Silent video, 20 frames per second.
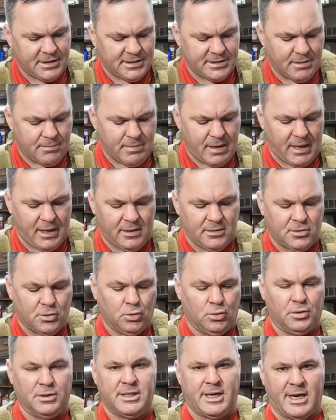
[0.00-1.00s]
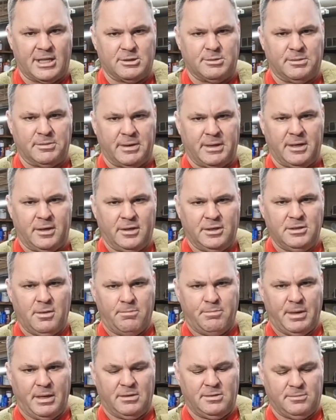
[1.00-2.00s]
is the main tool attachment right here. This is a
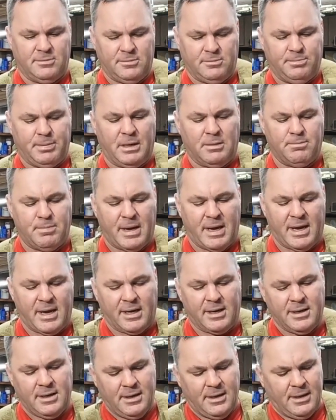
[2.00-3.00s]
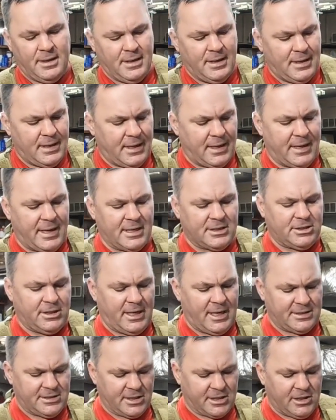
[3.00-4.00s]
big bag, and it actually
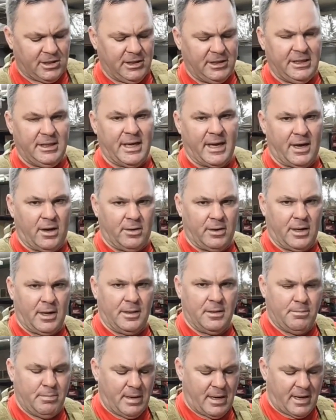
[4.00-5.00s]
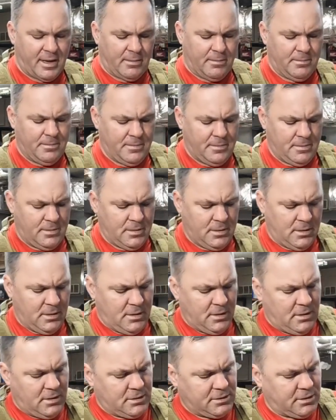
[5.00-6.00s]
has a clean out on the bottom.
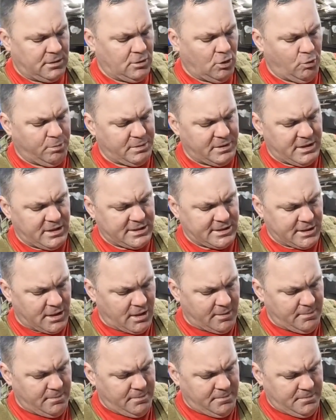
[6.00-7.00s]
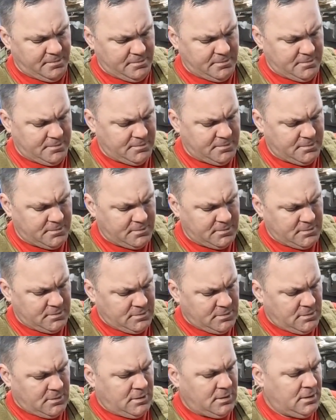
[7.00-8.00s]
So you open this up,
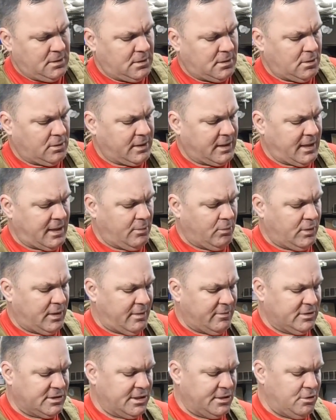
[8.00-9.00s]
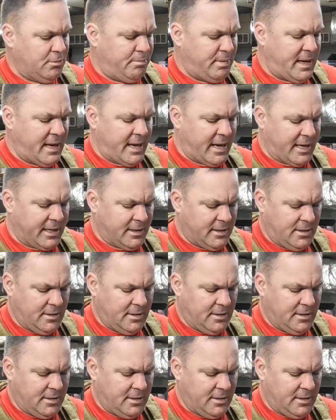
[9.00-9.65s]
okay, and whatever's in your bag,